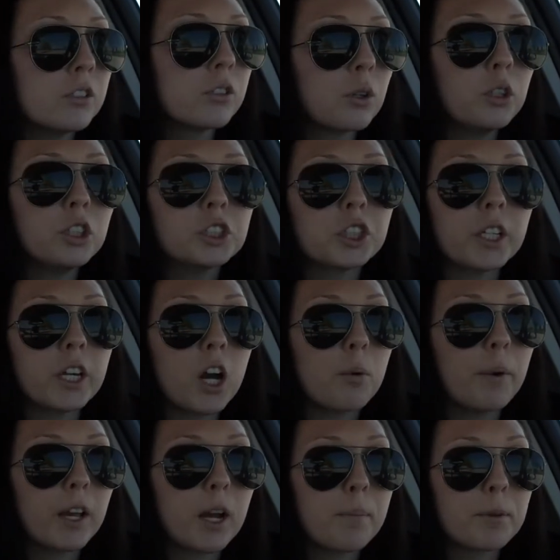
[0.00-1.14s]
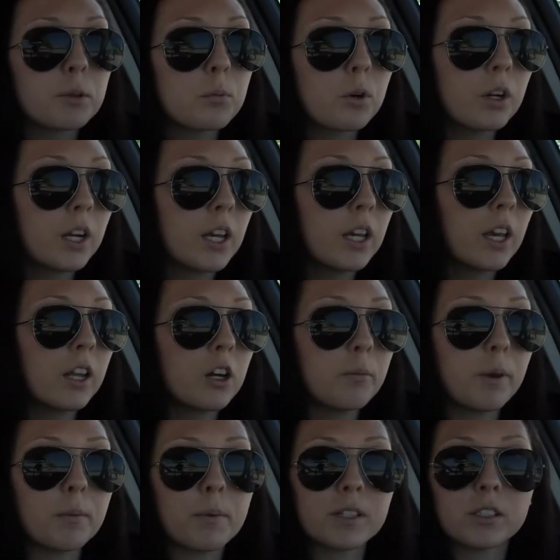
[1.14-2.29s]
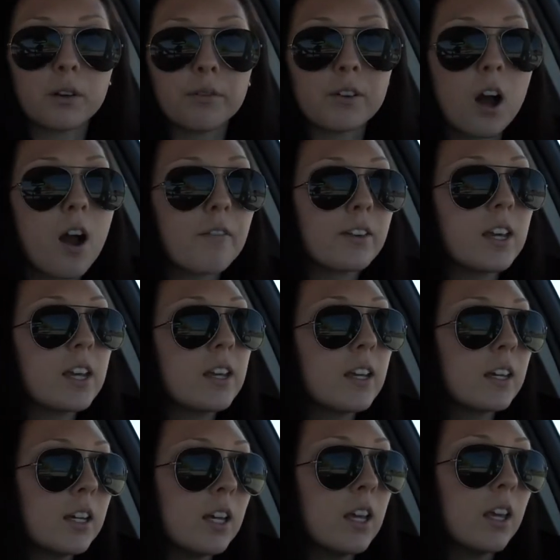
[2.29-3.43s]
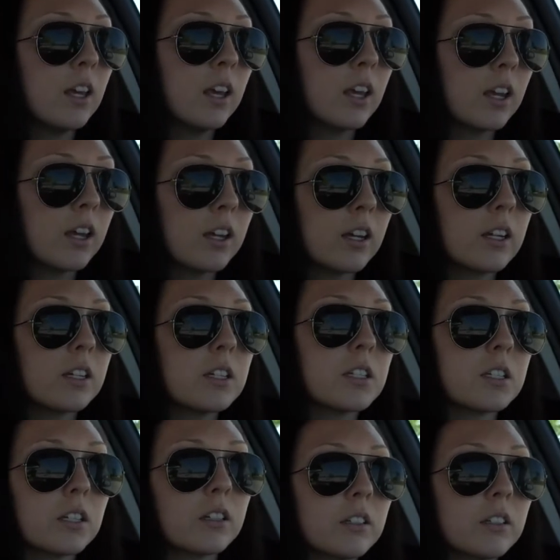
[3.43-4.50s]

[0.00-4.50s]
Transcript: So usually I'll wake up in the morning and I'll make myself coffee, and